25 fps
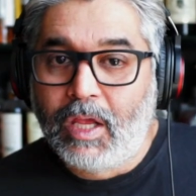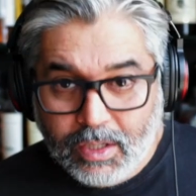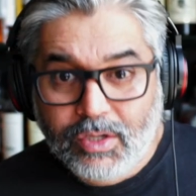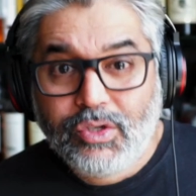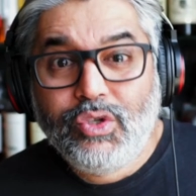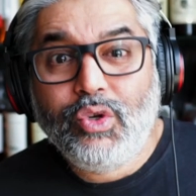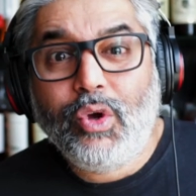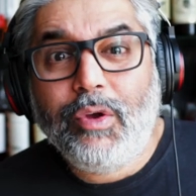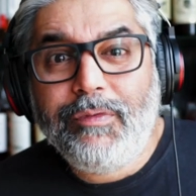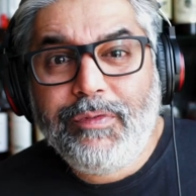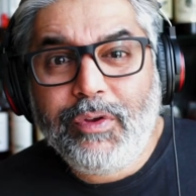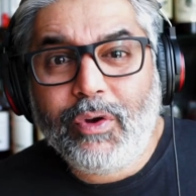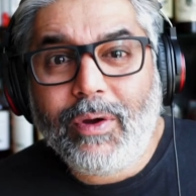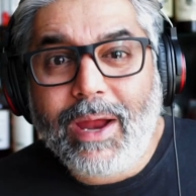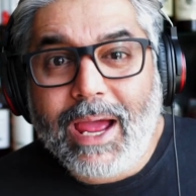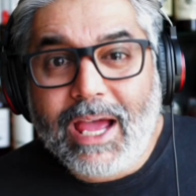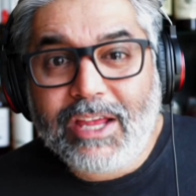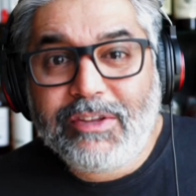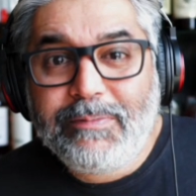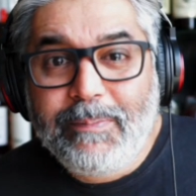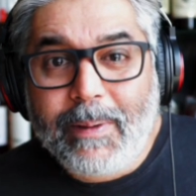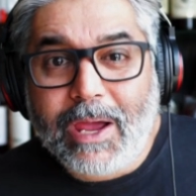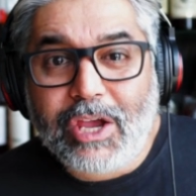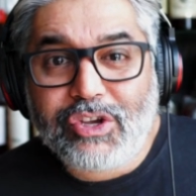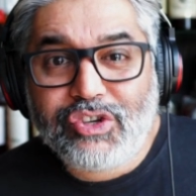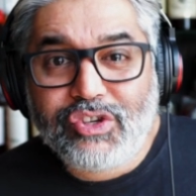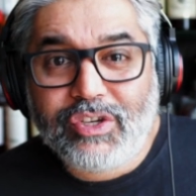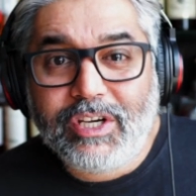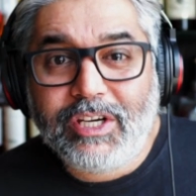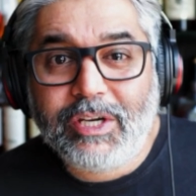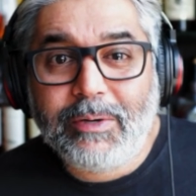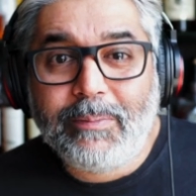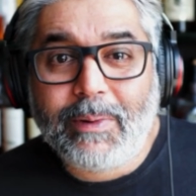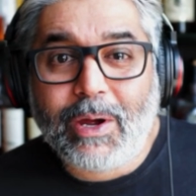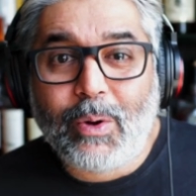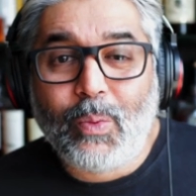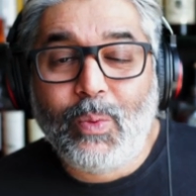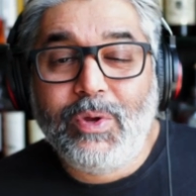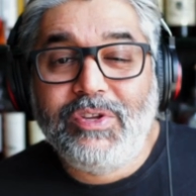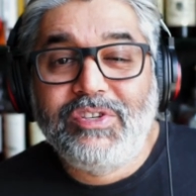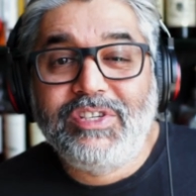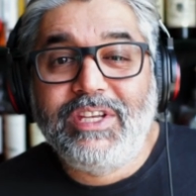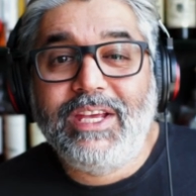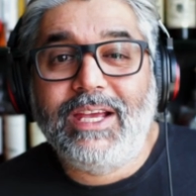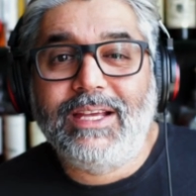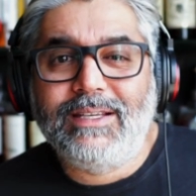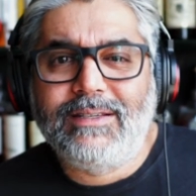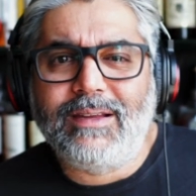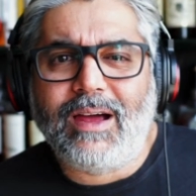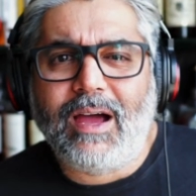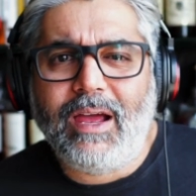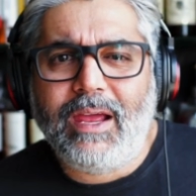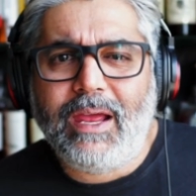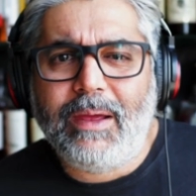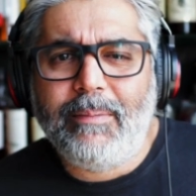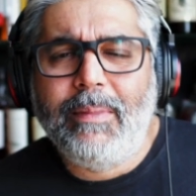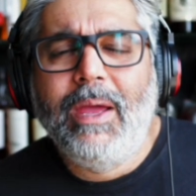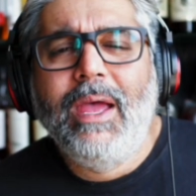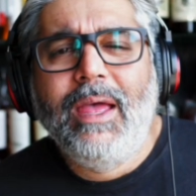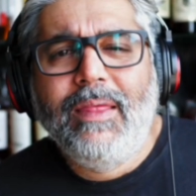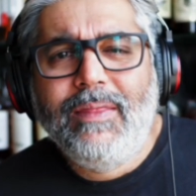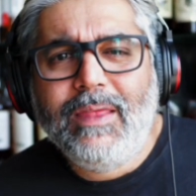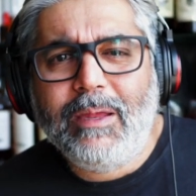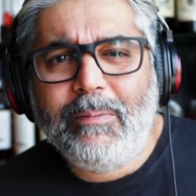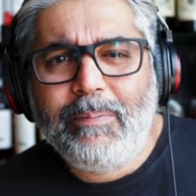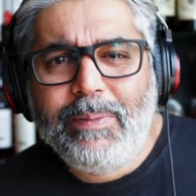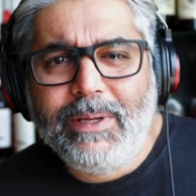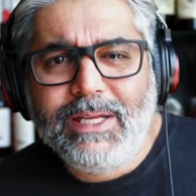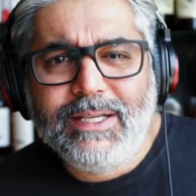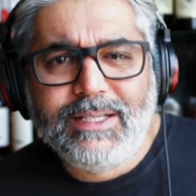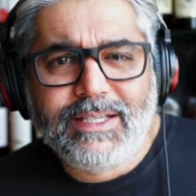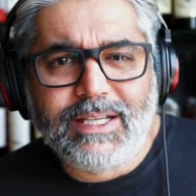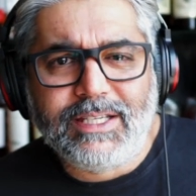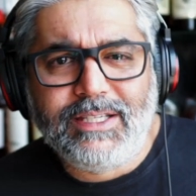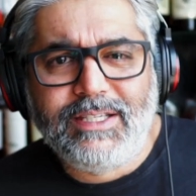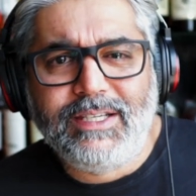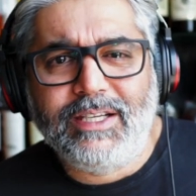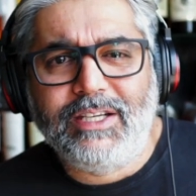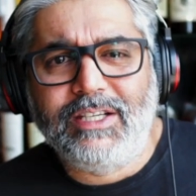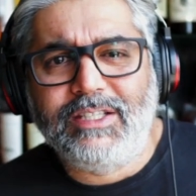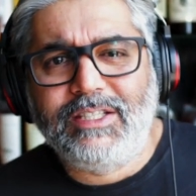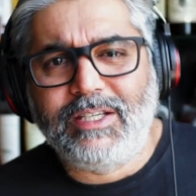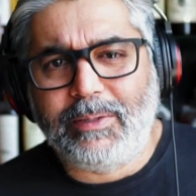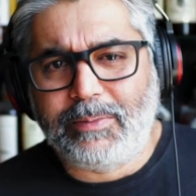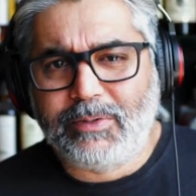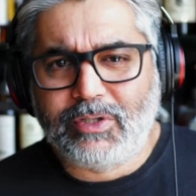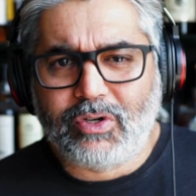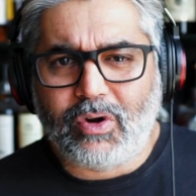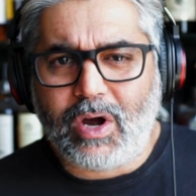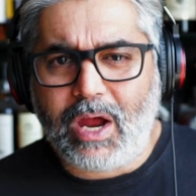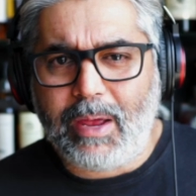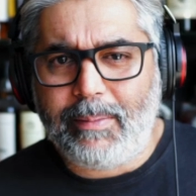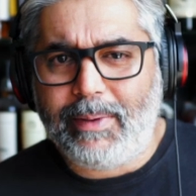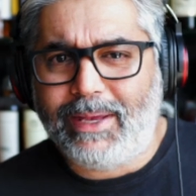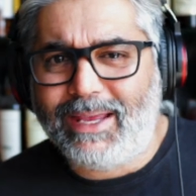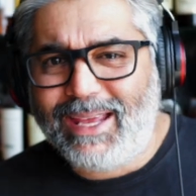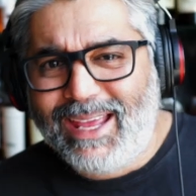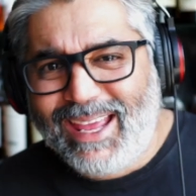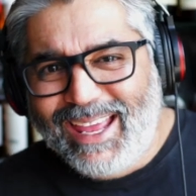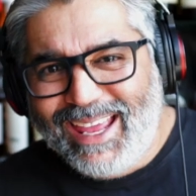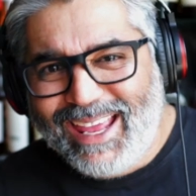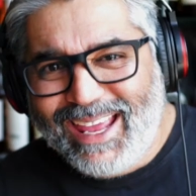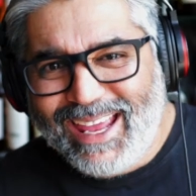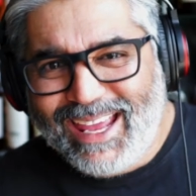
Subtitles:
So if you're as passionate about whiskey as I am, then please consider subscribing.